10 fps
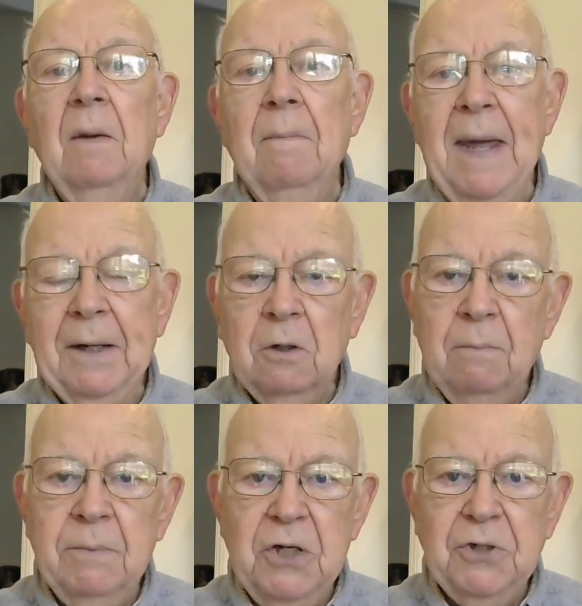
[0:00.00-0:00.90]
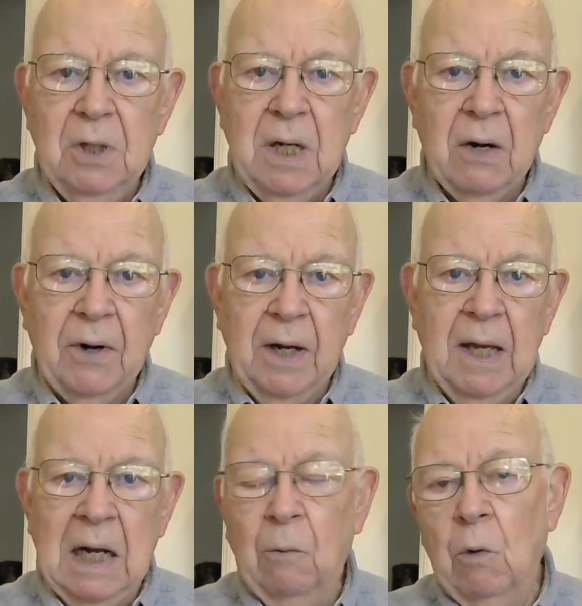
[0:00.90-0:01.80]
medical missionary,
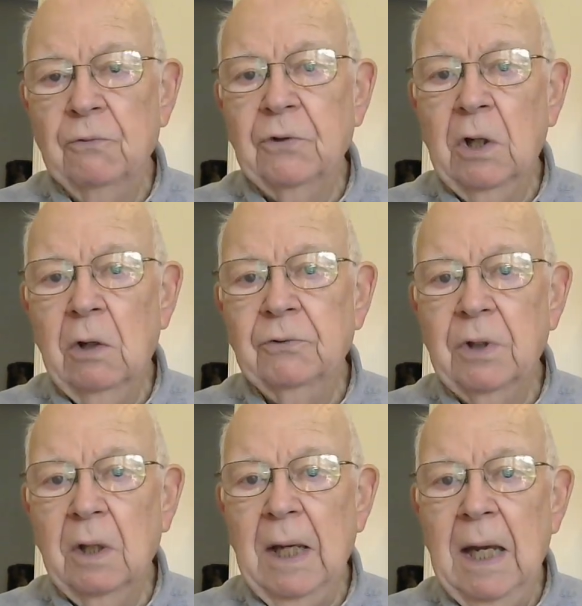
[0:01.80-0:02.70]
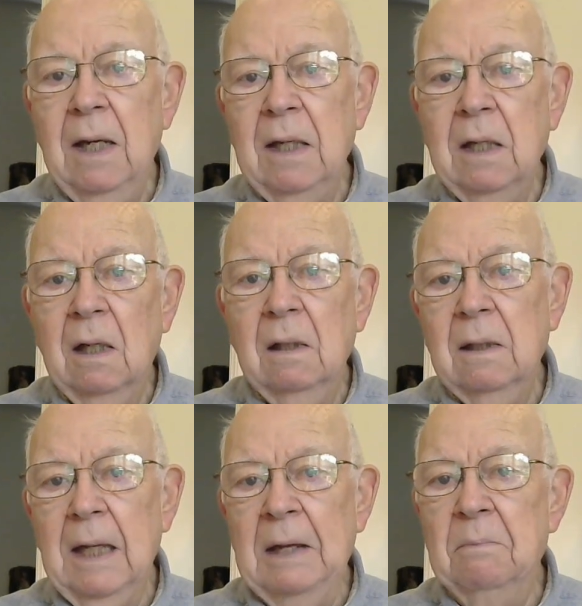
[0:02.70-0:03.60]
and I want to go to India
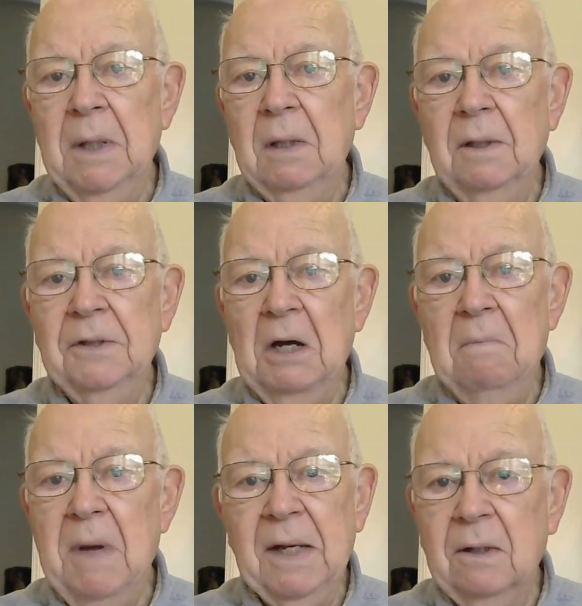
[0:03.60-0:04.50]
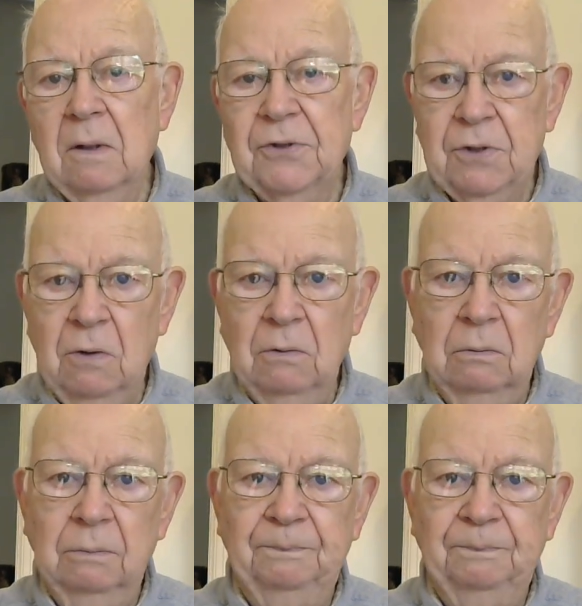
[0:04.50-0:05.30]
and build a medical school.